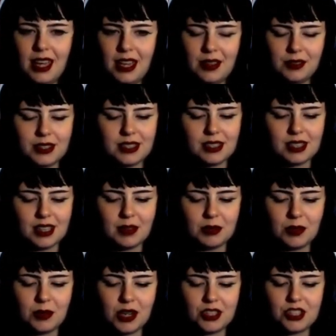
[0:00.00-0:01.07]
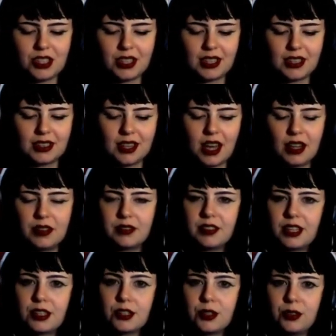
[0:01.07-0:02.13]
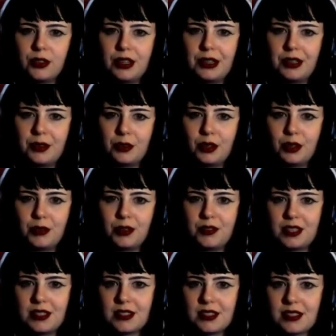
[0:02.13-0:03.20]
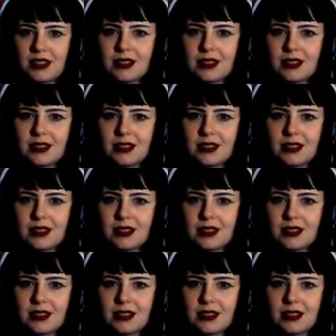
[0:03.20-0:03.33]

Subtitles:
recently I've been watching like a lot of like Korean horror movies